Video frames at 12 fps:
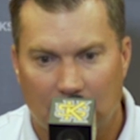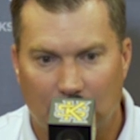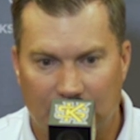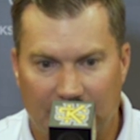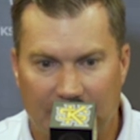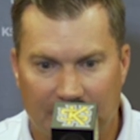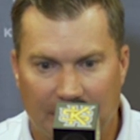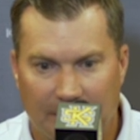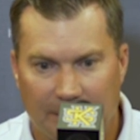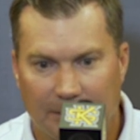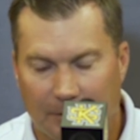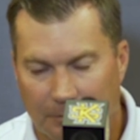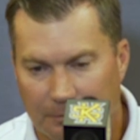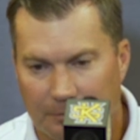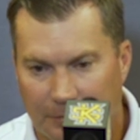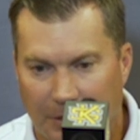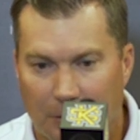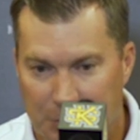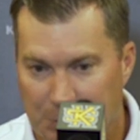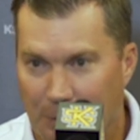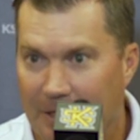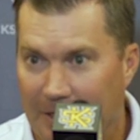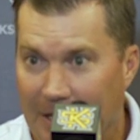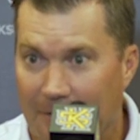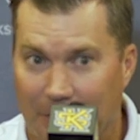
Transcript: But they you know, they're going to spread it out